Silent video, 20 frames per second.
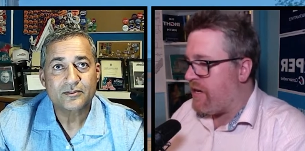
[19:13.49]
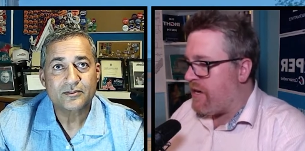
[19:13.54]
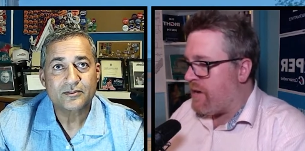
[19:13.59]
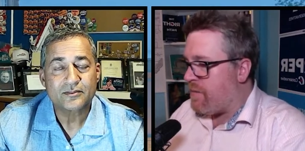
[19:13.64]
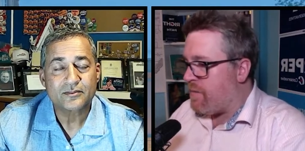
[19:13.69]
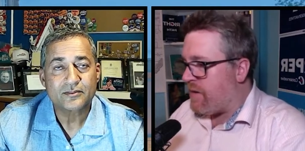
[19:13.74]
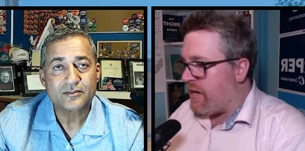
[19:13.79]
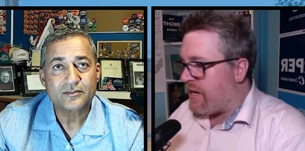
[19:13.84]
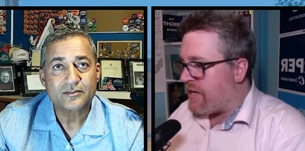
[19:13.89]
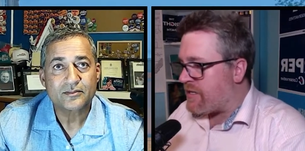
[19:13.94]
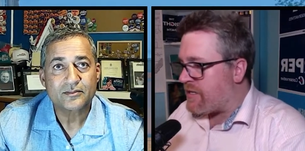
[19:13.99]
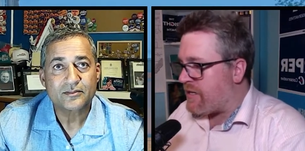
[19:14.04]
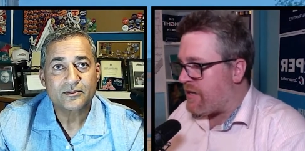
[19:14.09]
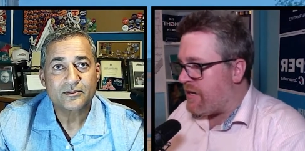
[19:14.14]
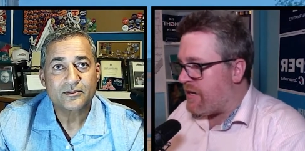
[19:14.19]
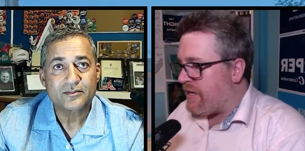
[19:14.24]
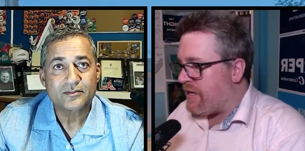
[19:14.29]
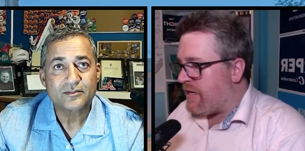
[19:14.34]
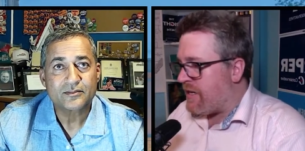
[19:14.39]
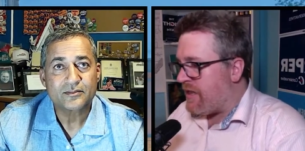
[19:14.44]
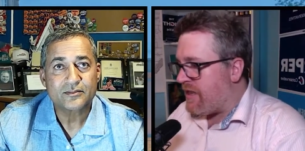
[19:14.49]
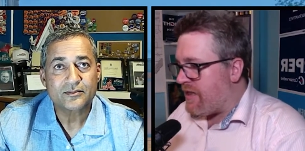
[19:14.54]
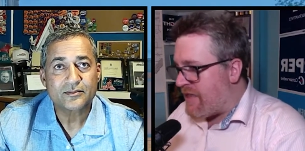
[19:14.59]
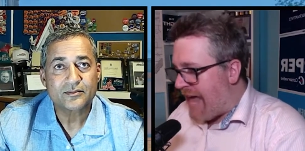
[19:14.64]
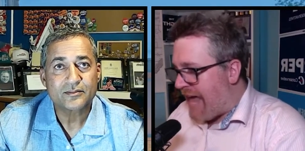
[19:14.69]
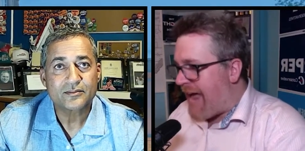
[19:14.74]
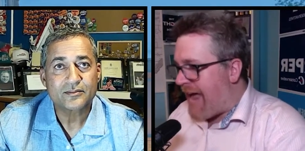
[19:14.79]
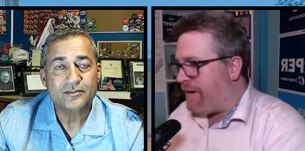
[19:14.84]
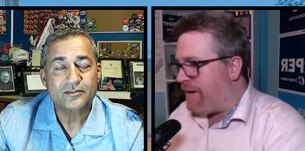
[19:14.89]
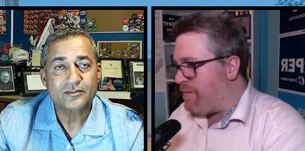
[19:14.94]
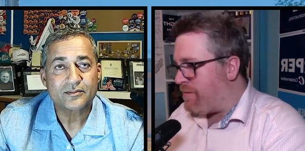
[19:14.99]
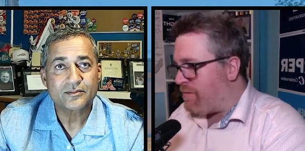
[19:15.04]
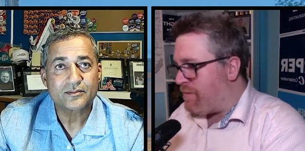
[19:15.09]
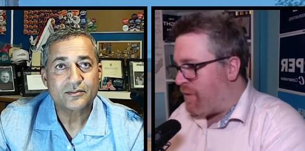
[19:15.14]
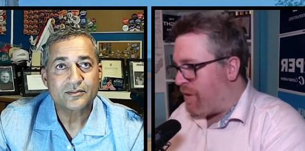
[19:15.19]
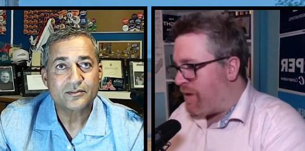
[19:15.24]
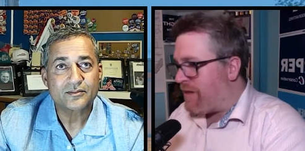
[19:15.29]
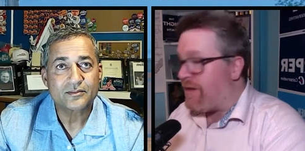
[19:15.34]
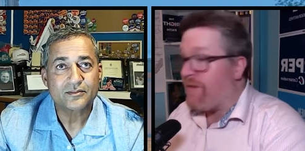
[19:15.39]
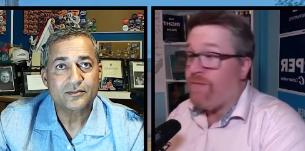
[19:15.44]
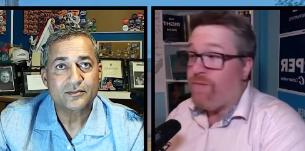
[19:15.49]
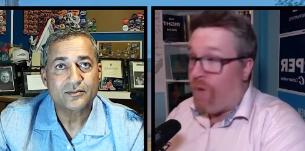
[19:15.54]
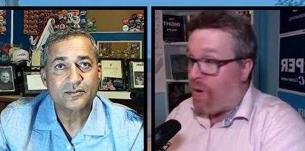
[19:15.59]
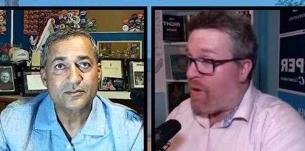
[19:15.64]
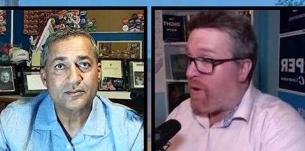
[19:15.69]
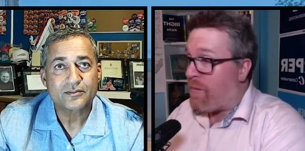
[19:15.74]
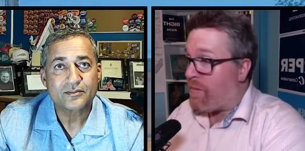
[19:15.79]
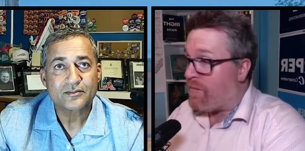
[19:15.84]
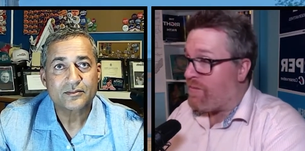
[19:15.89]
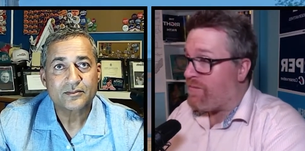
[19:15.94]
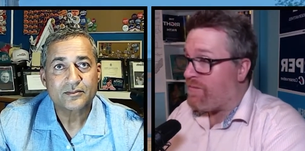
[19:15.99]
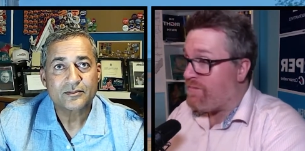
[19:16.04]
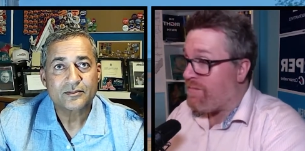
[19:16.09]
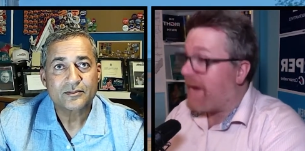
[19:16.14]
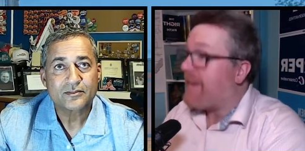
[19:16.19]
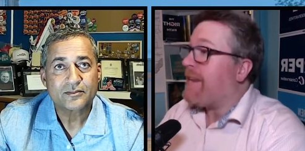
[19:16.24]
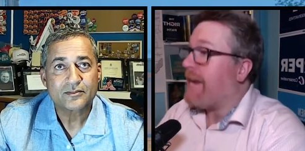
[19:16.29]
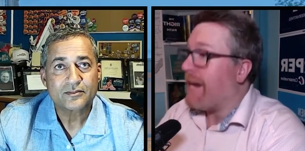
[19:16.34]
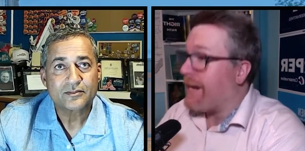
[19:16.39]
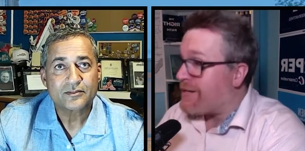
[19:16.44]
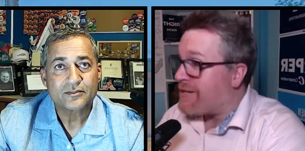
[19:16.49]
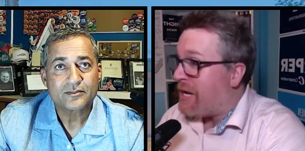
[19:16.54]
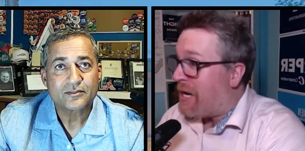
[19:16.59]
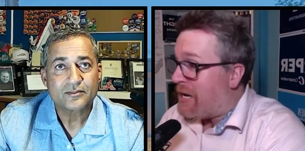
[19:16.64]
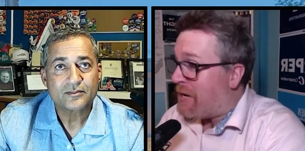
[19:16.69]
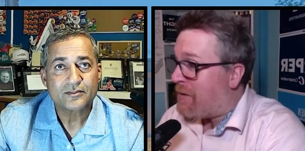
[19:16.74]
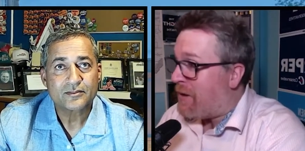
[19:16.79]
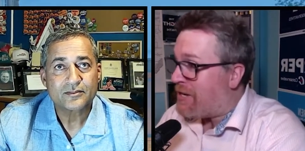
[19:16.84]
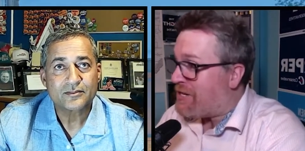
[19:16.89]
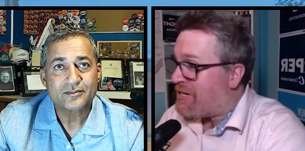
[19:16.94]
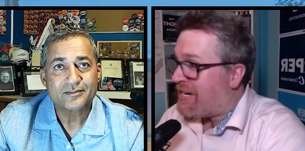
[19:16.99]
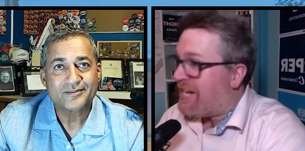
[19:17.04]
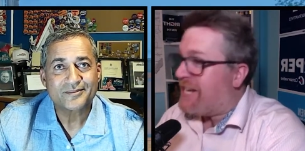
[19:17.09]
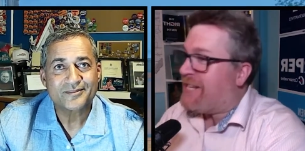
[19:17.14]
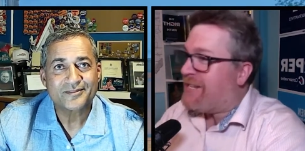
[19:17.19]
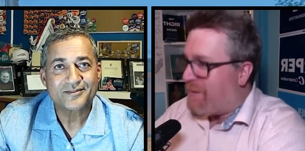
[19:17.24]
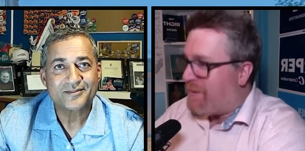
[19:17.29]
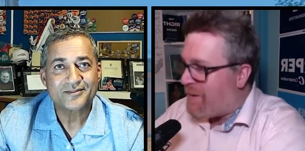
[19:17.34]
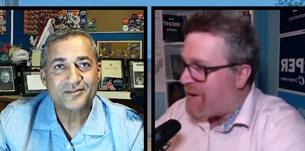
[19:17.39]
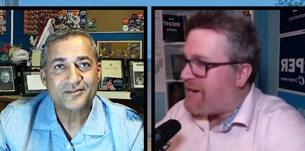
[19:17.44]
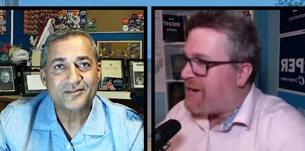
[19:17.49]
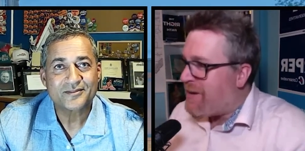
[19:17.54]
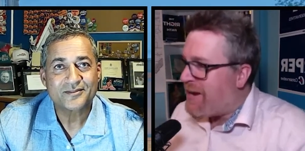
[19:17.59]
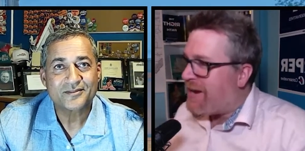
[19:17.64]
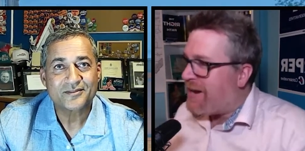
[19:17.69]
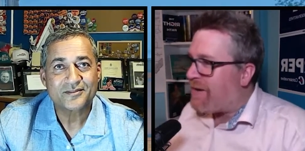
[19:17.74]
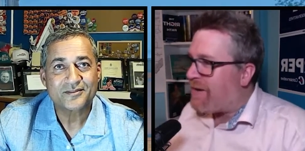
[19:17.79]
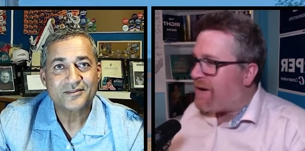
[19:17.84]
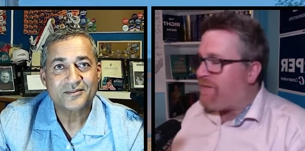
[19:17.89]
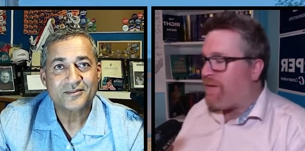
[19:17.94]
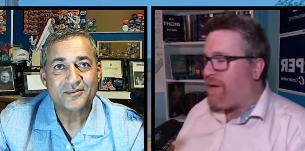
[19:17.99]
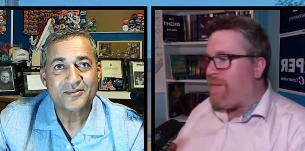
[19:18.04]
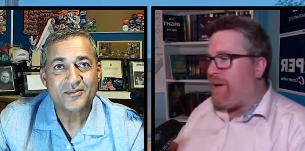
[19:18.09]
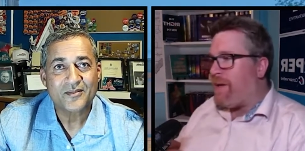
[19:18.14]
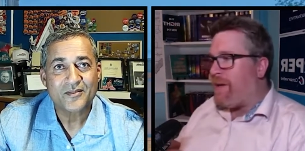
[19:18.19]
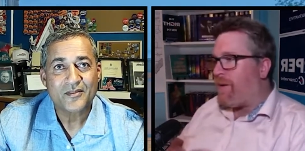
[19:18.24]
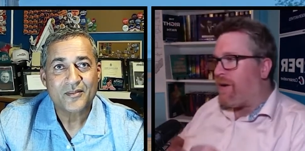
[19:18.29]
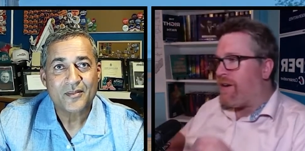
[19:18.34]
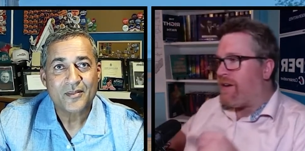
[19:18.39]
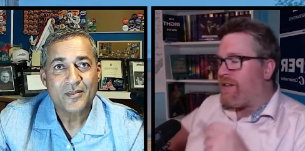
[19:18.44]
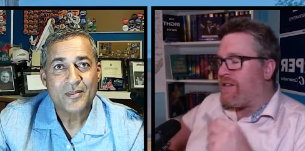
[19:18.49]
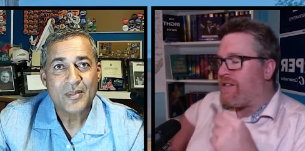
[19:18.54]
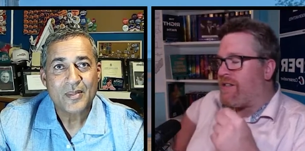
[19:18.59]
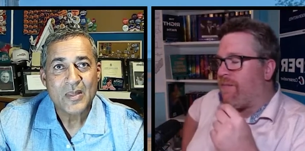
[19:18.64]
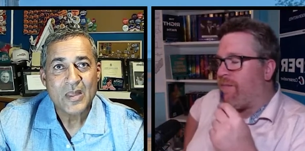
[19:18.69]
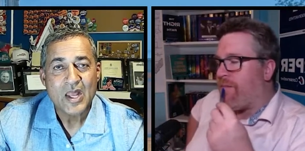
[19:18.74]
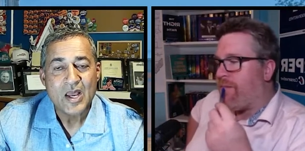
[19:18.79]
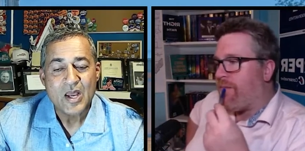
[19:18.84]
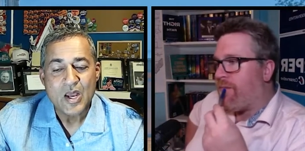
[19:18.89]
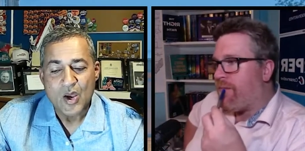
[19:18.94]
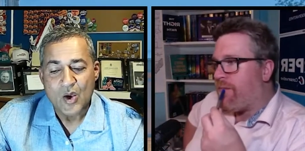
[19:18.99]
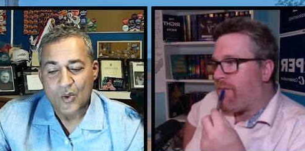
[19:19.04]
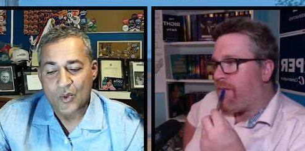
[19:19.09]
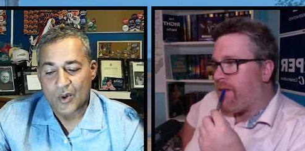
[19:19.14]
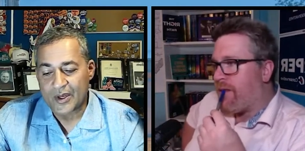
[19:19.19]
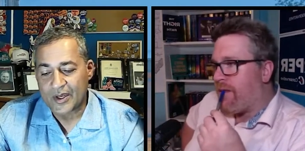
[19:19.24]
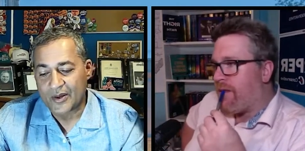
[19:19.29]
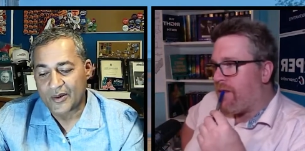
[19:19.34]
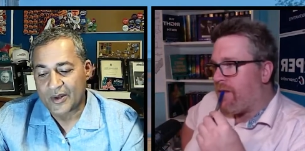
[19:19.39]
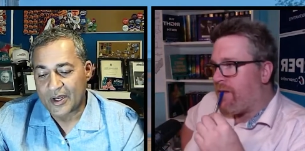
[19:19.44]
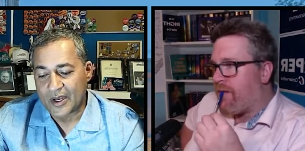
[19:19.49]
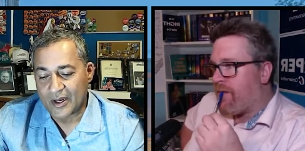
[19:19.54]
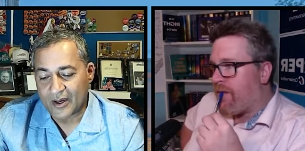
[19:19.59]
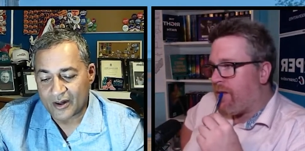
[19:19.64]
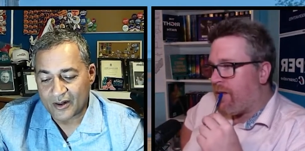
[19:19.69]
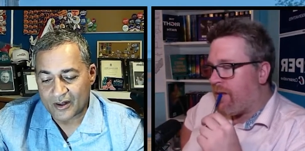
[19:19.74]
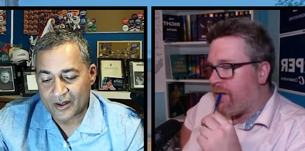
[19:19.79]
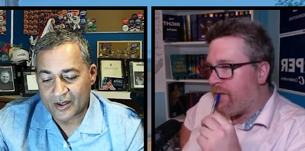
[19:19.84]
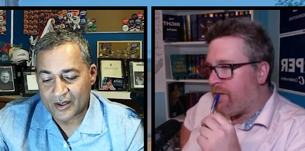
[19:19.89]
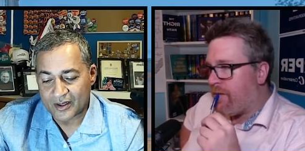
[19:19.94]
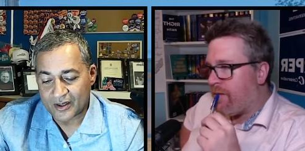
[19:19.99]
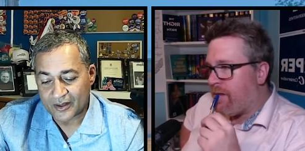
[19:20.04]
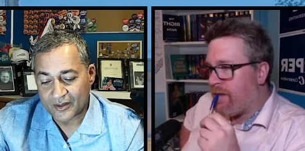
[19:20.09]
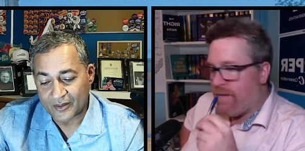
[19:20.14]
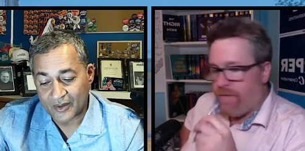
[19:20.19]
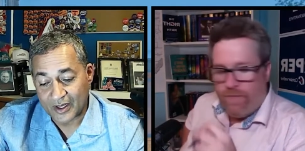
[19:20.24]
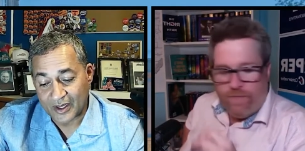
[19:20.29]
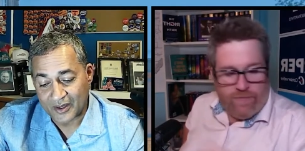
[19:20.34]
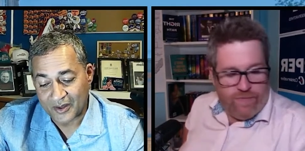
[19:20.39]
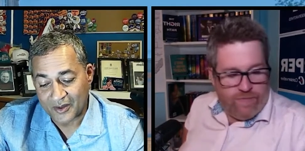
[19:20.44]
Speaker 1: Because that will inform my next line of questioning. So, what are you hearing from Albertans?
Speaker 2: Well, you know, you hear well